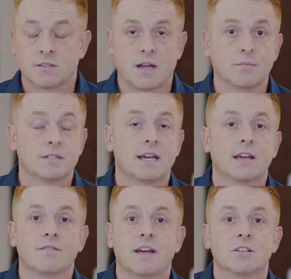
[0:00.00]
It's time to
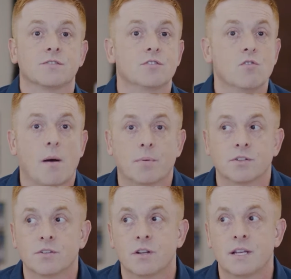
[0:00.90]
take advantage of new
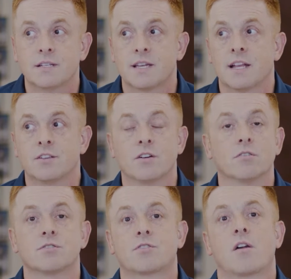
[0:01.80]
opportunities and to
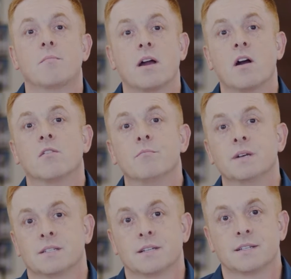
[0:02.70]
go start my own
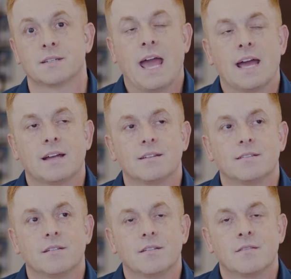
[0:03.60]
business.
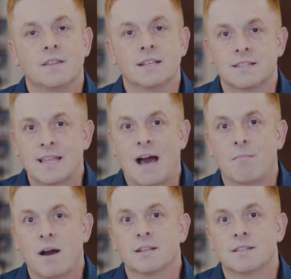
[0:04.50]
And it's that
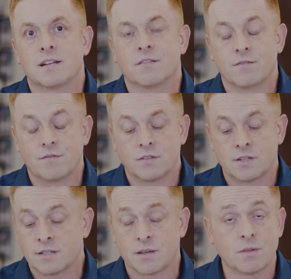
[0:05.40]
mindset of,
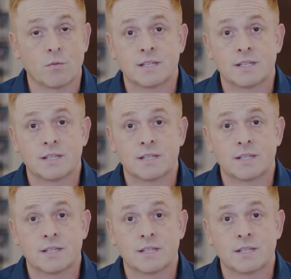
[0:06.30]
it's something